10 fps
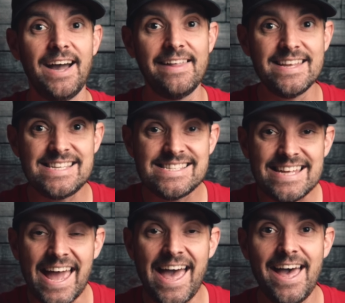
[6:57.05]
And this is
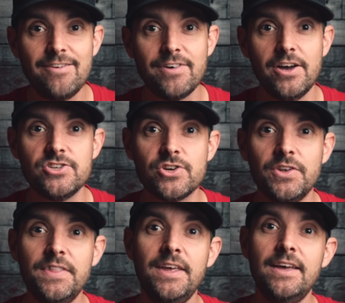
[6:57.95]
the air
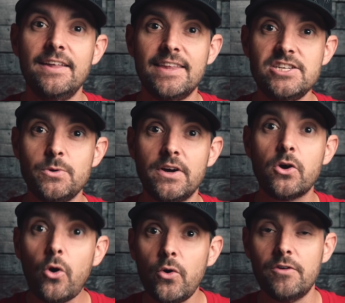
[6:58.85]
version. They do a
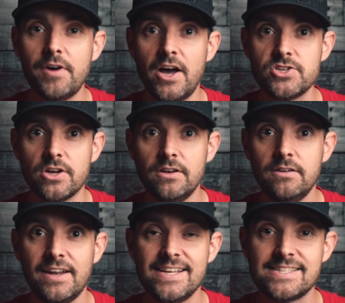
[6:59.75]
coil version
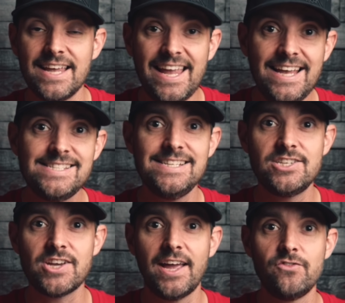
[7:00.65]
and it's easy to
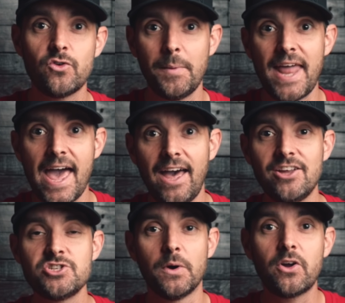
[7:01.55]
change from an air
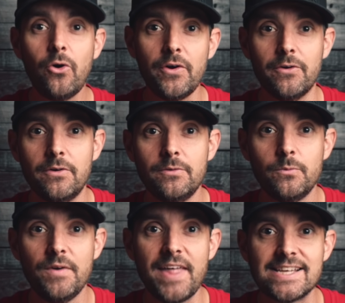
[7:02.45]
to a coil
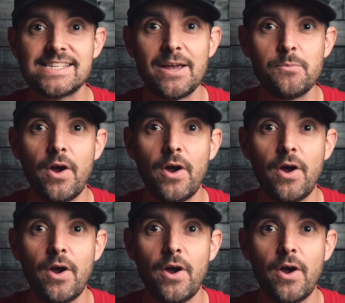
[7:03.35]
with that same